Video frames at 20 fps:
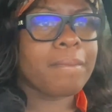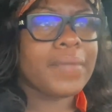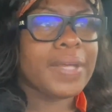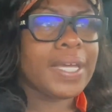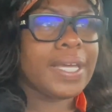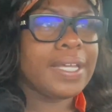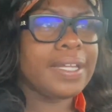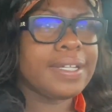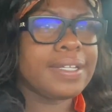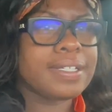
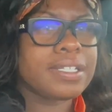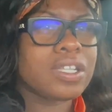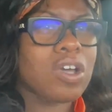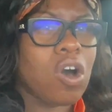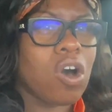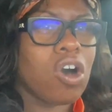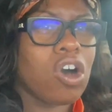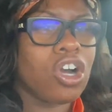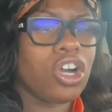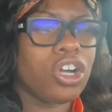And it's
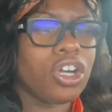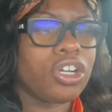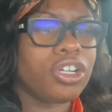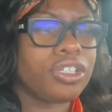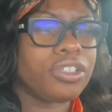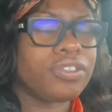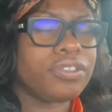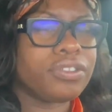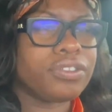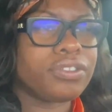hard.
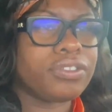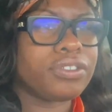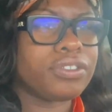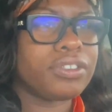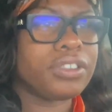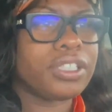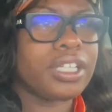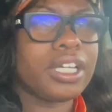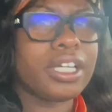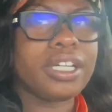
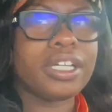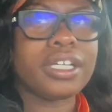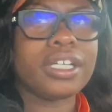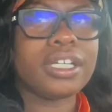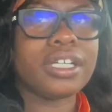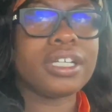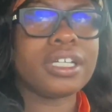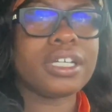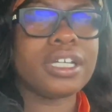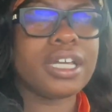Like,
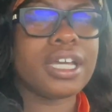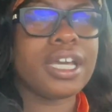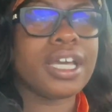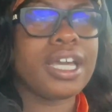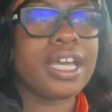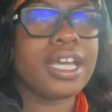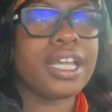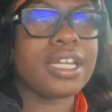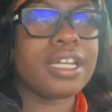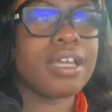
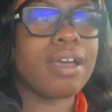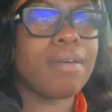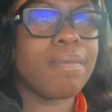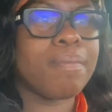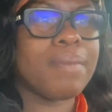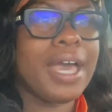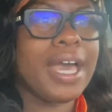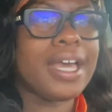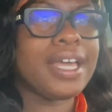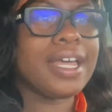and
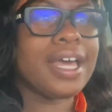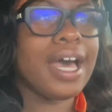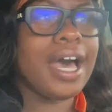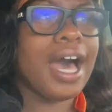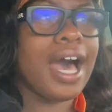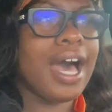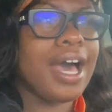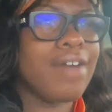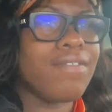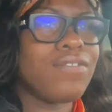Matt,
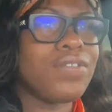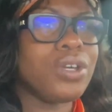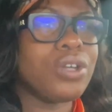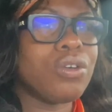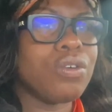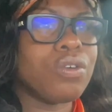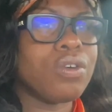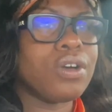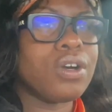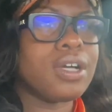I
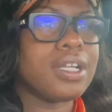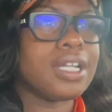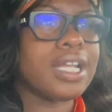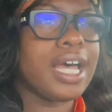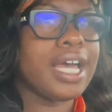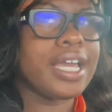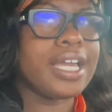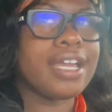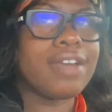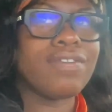feel
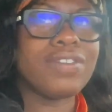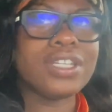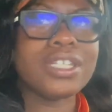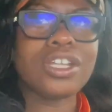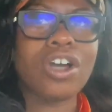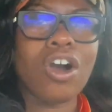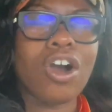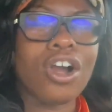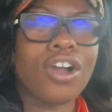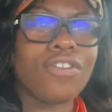like if it's
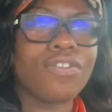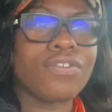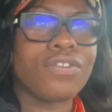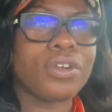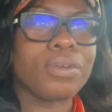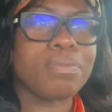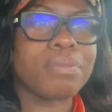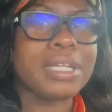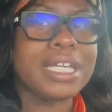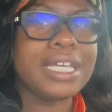hard
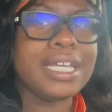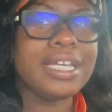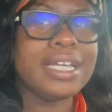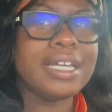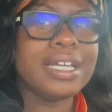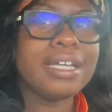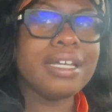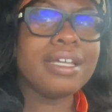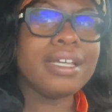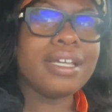for me,
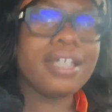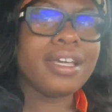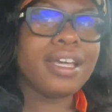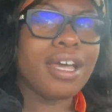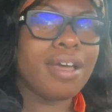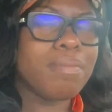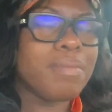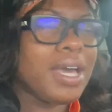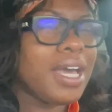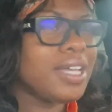
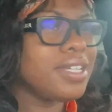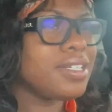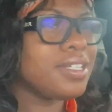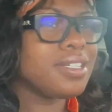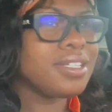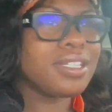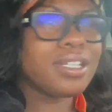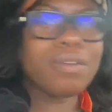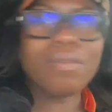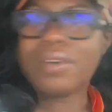imagine
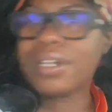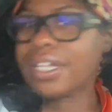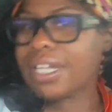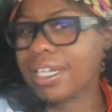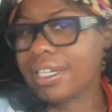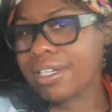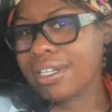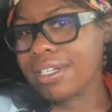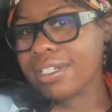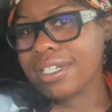someone
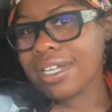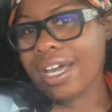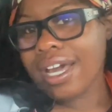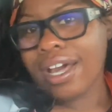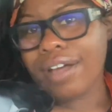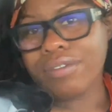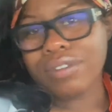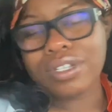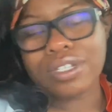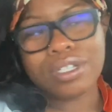that doesn't
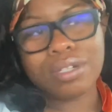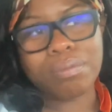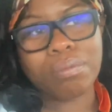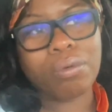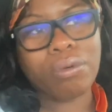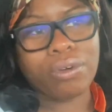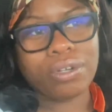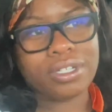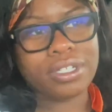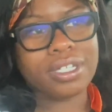have the
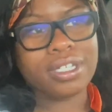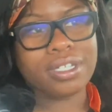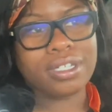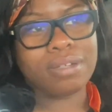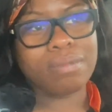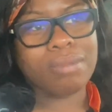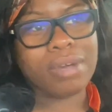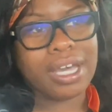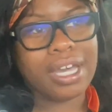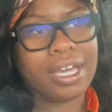support
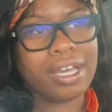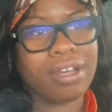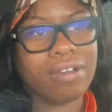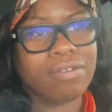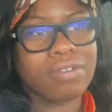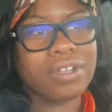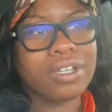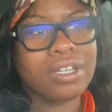system I have.